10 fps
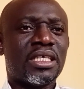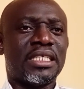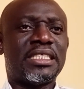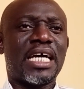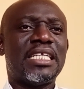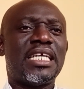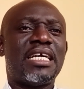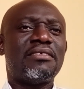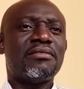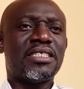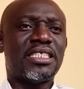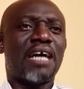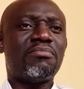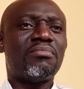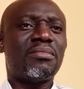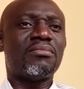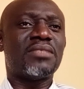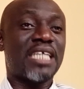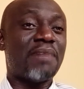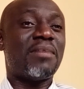Italian,
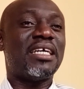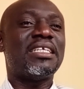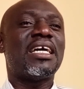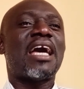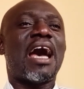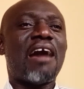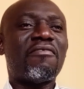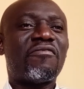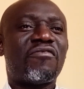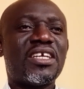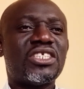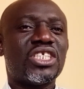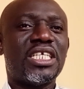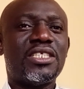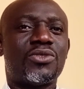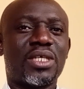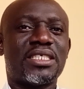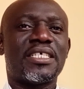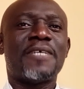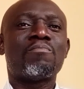German, and French
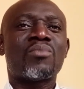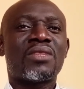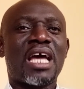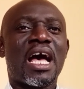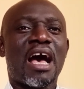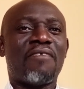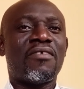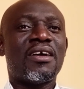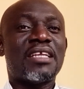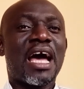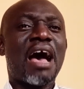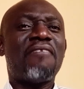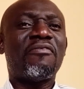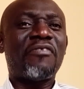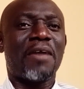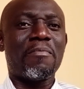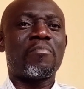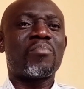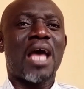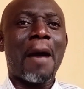interests that have firm
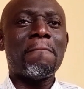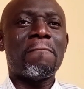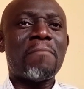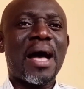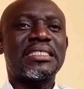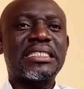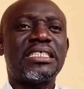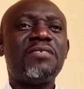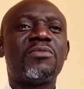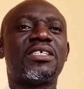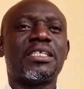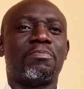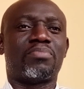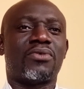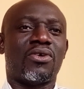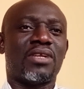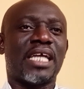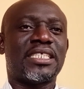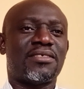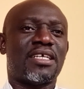and massive grip on
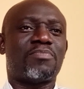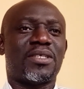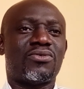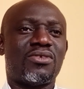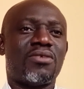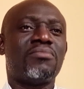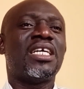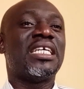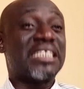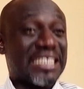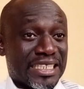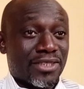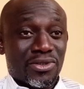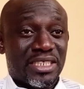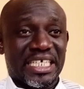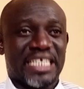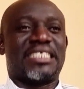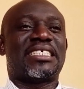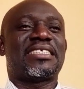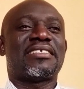Nigeria's petroleum till
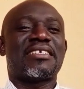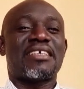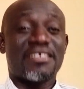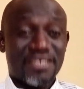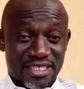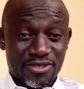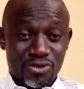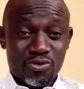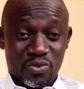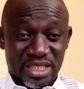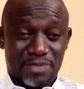date, till we